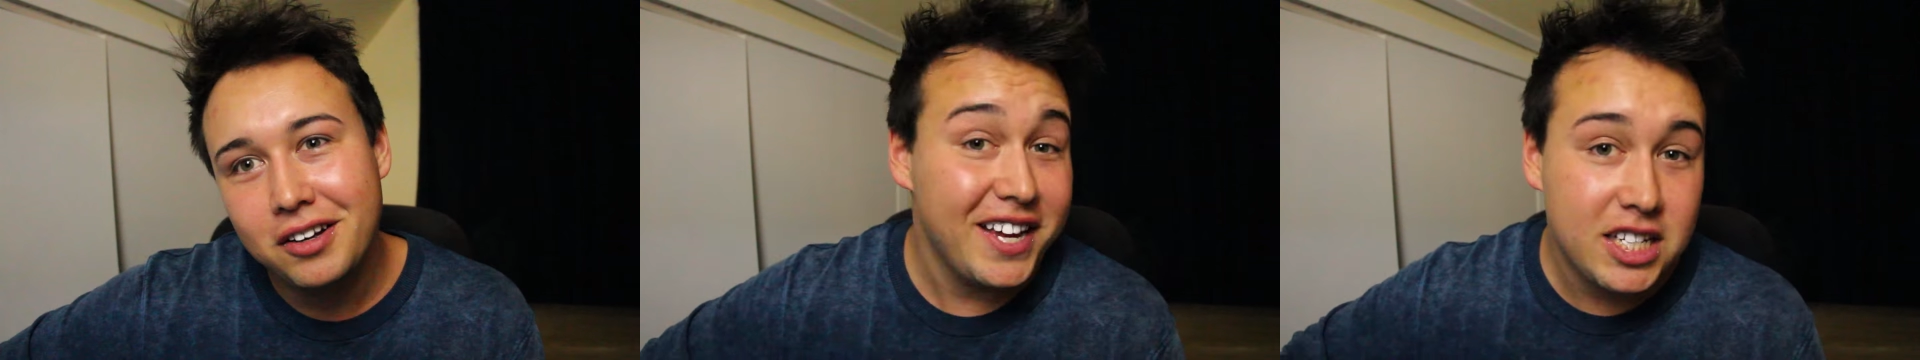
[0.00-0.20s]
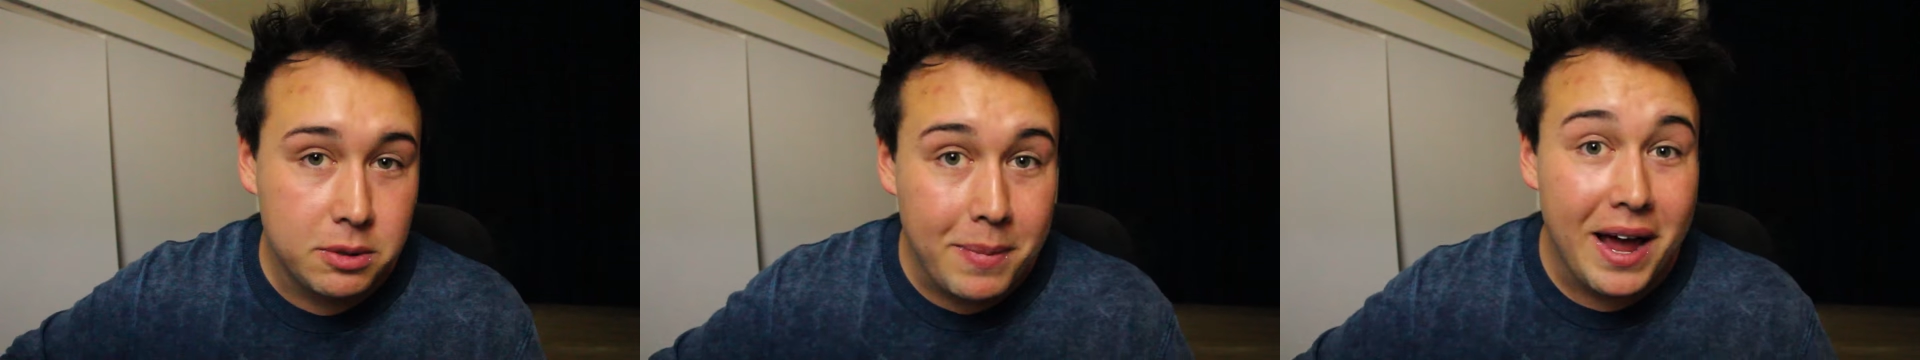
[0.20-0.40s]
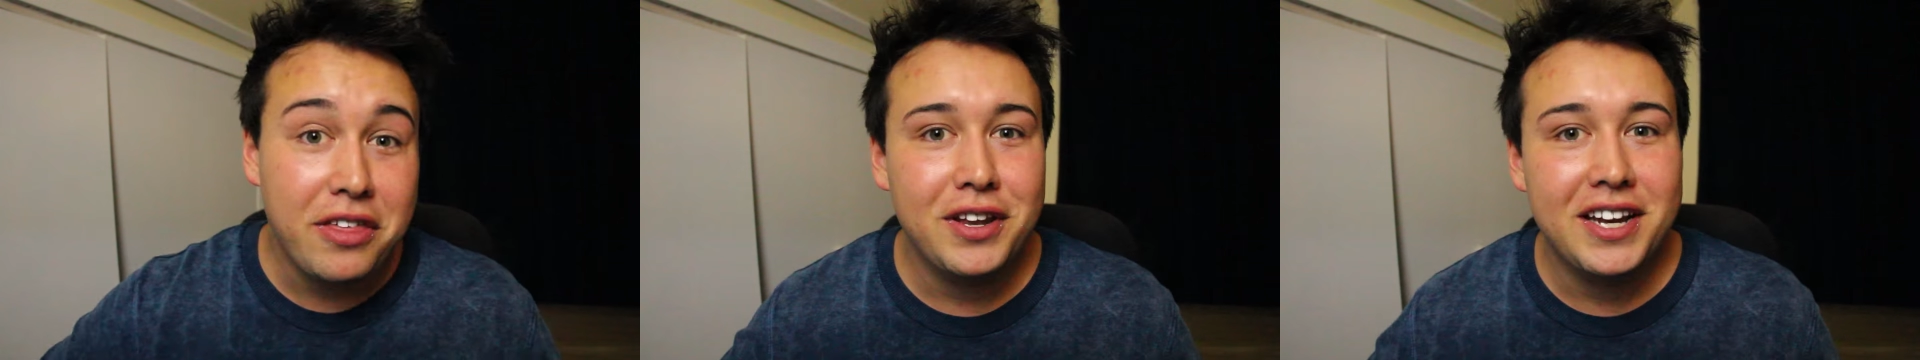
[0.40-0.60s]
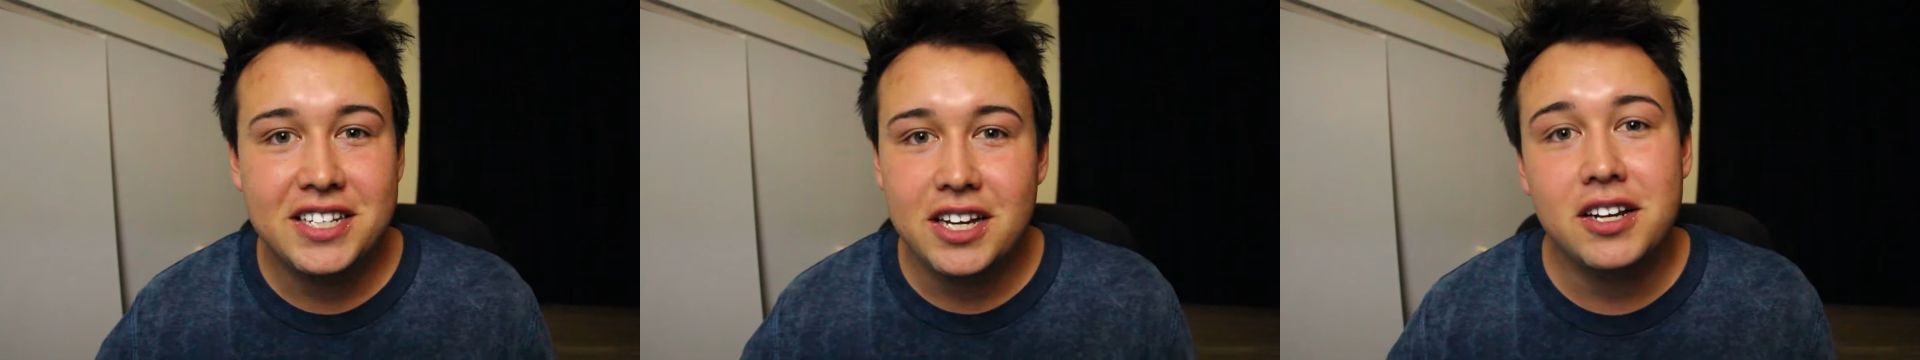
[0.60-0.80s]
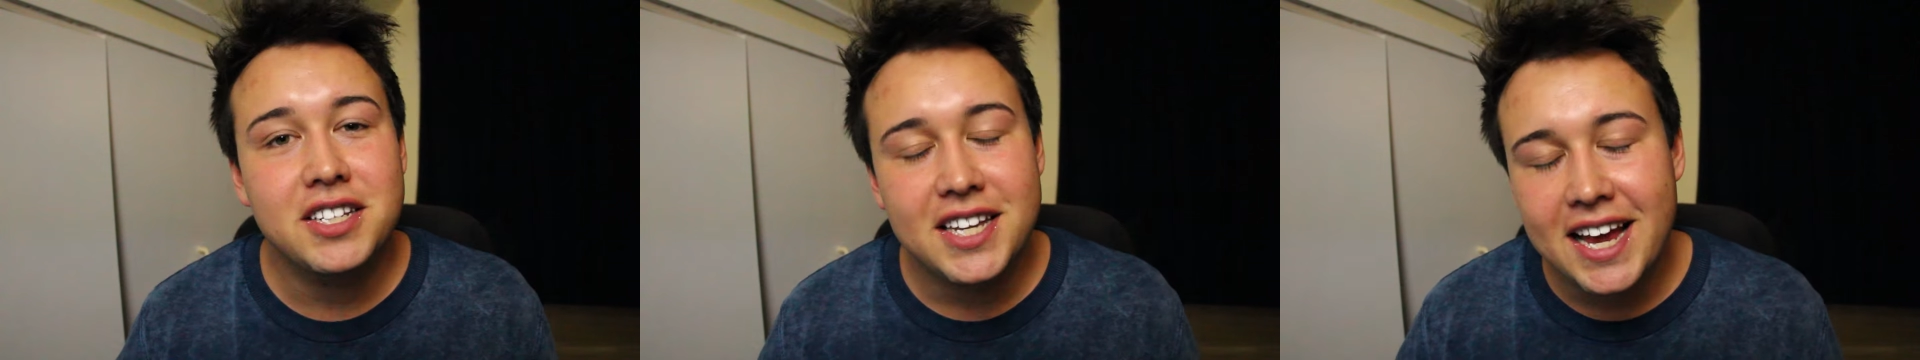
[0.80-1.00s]
This method
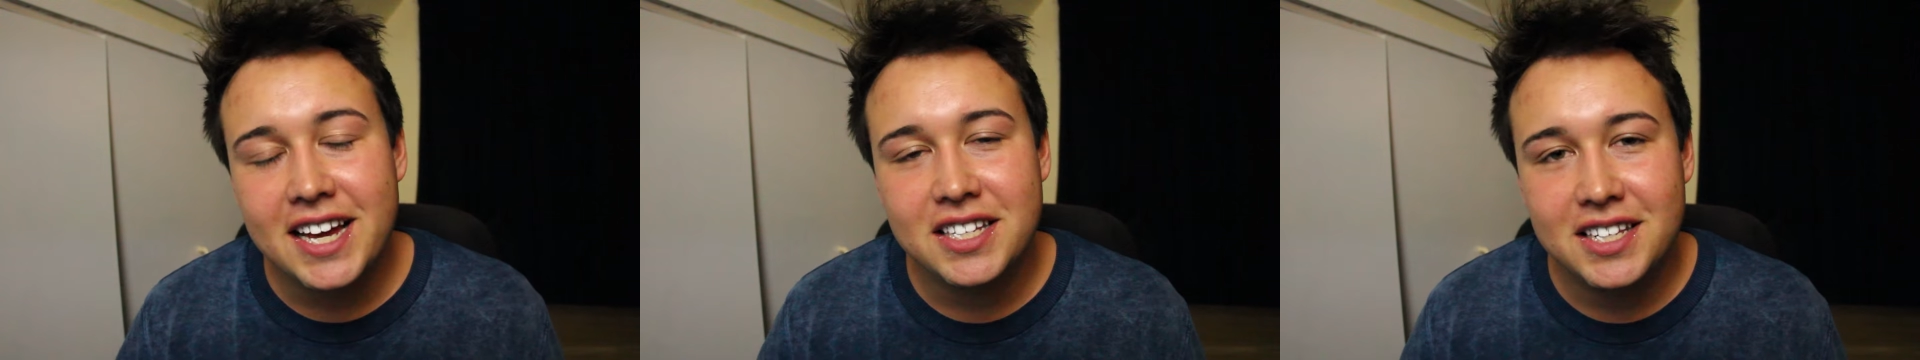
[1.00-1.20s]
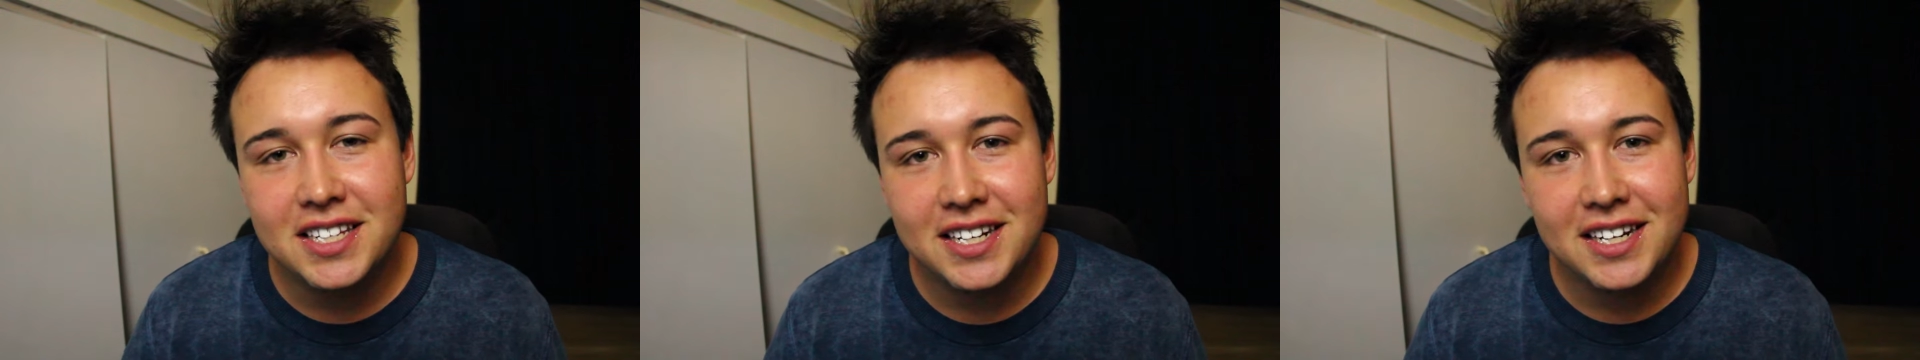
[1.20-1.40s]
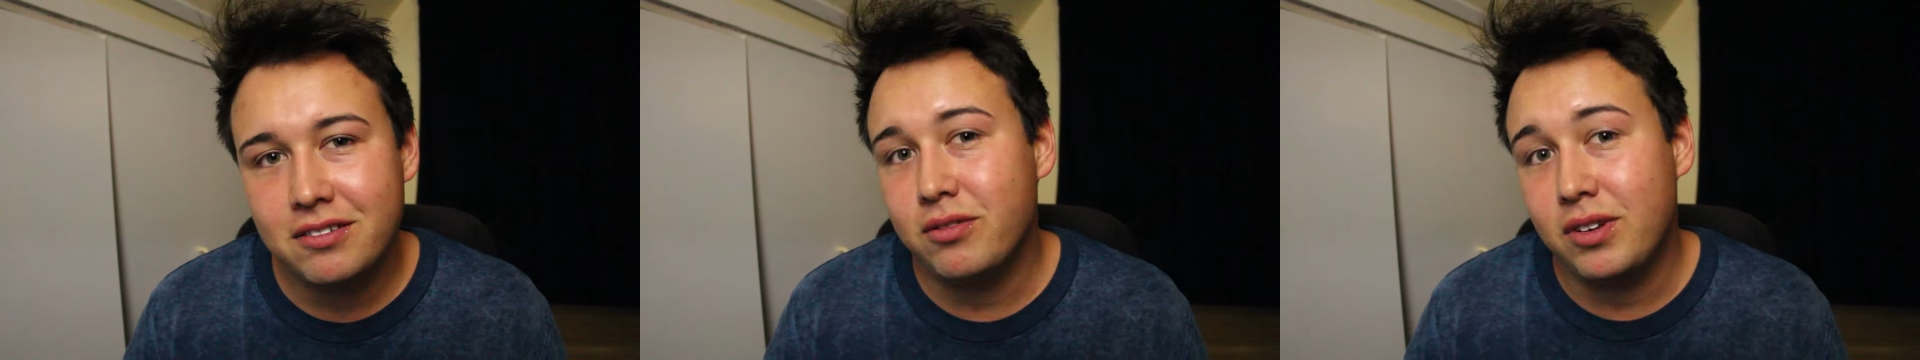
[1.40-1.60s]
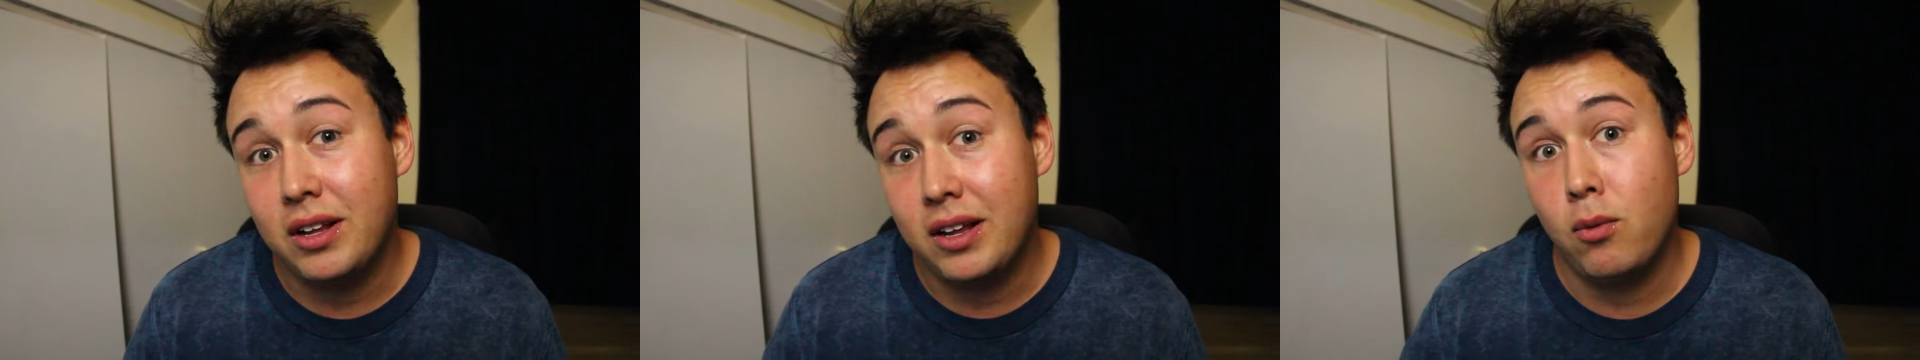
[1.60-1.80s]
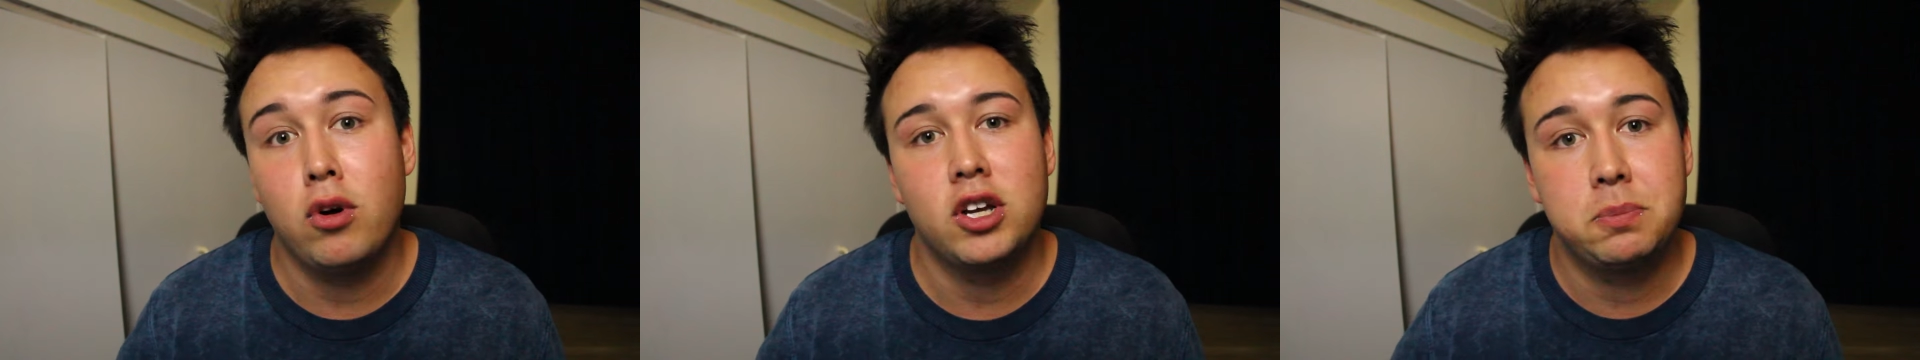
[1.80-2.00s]
is untested, and well,
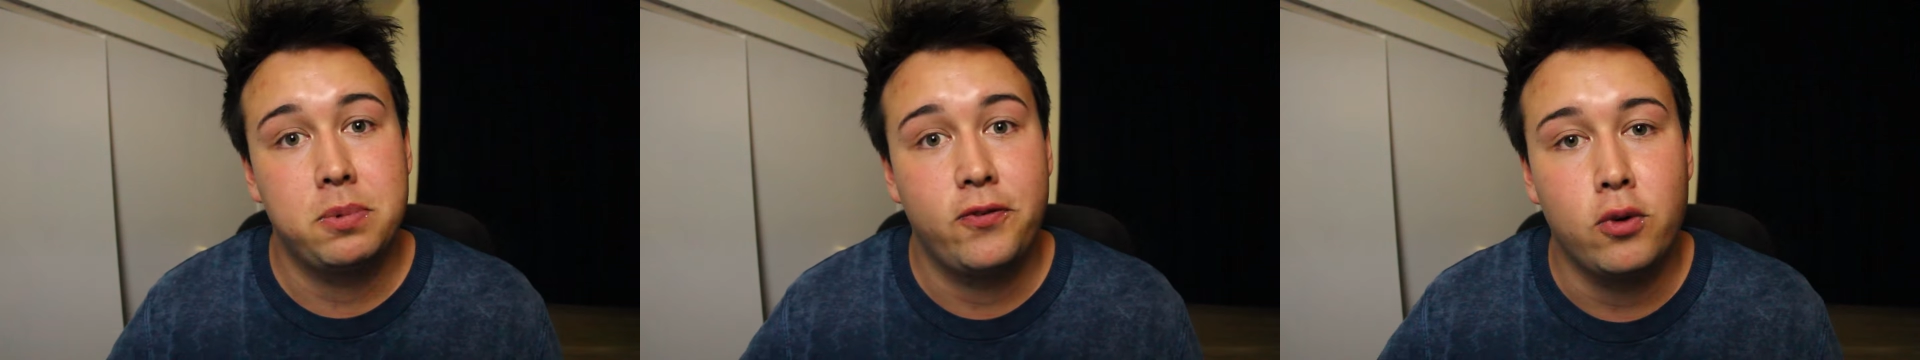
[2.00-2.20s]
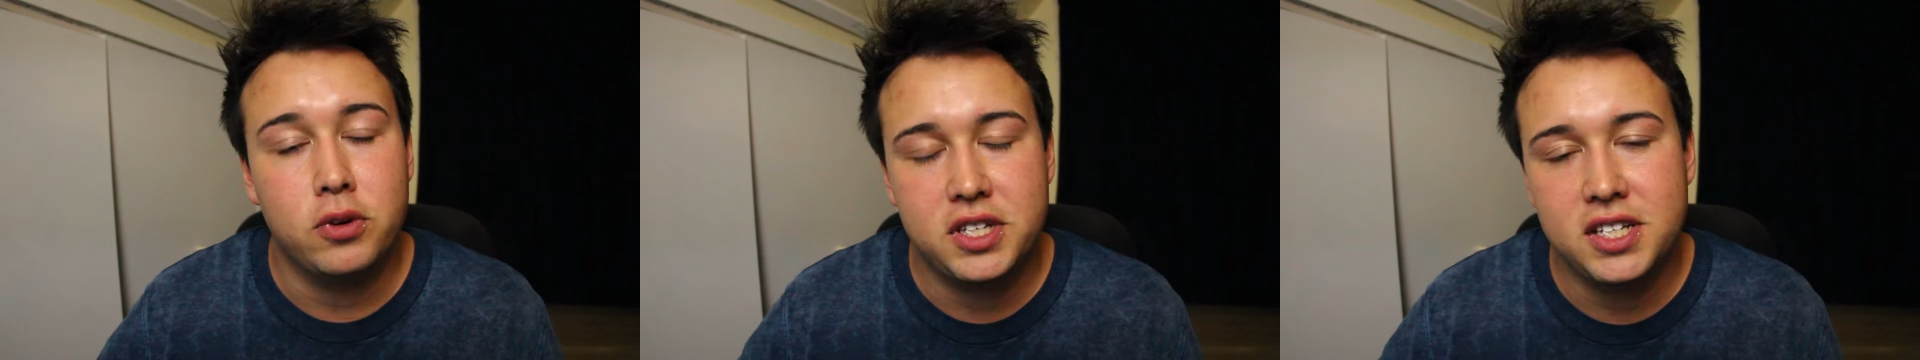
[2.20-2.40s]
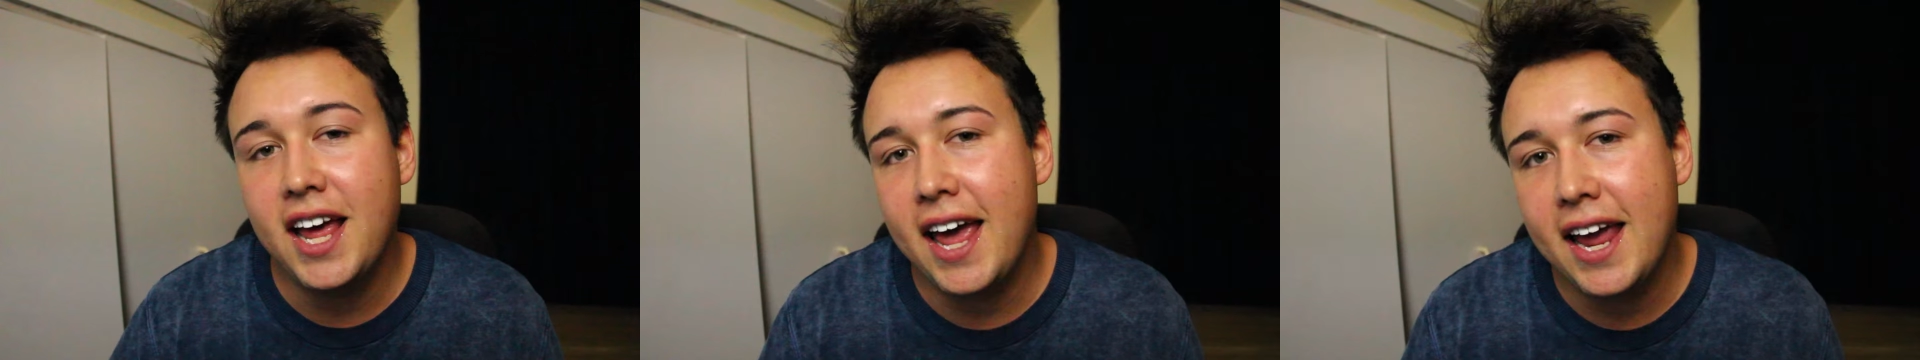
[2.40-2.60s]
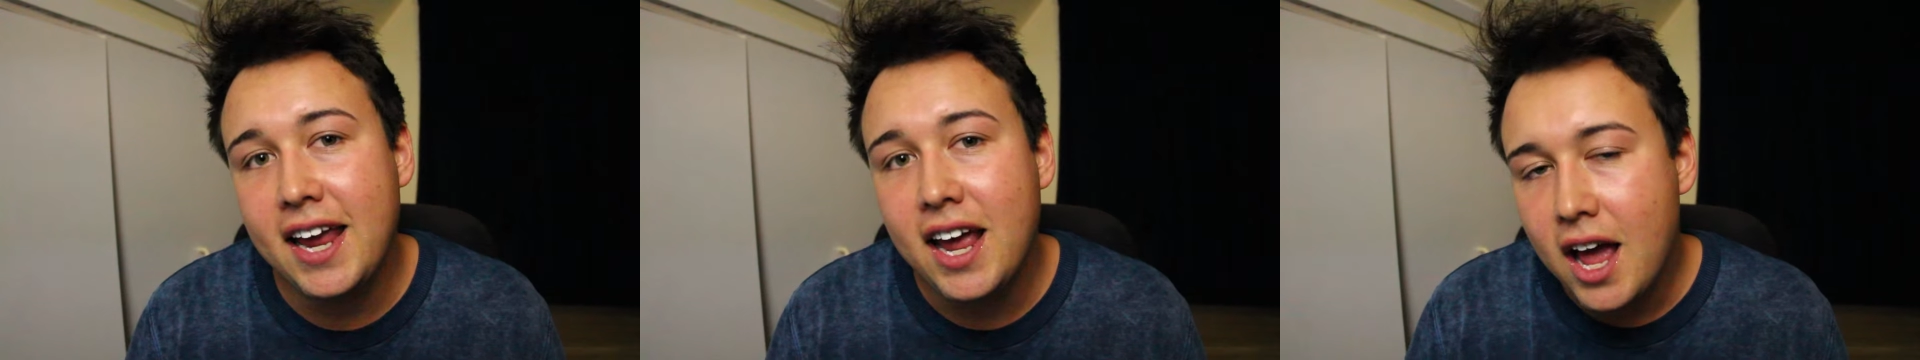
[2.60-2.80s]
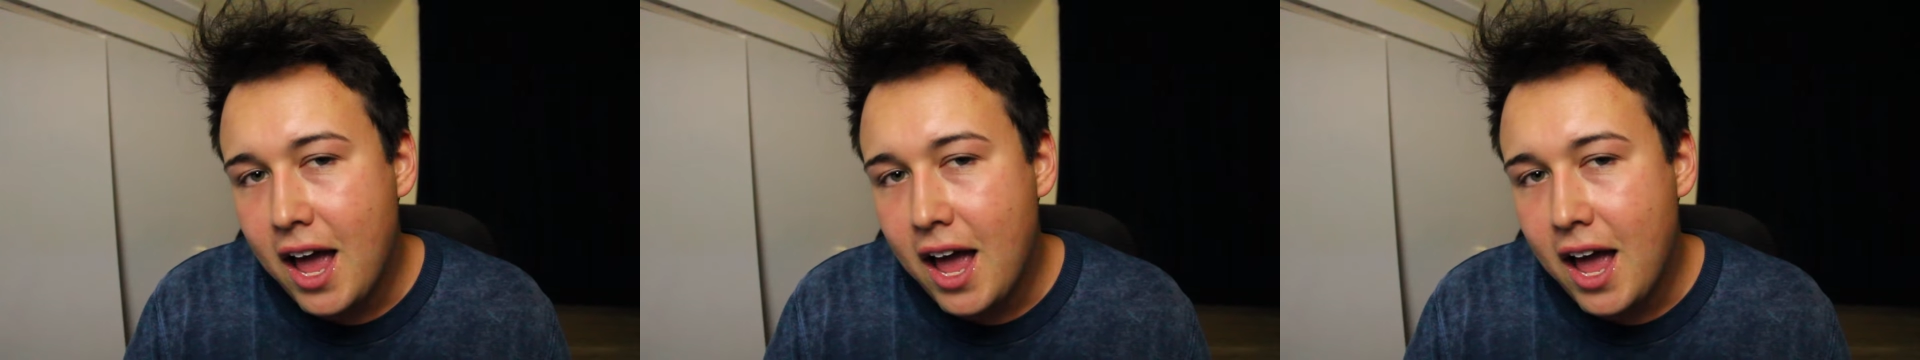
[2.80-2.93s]
it was before today,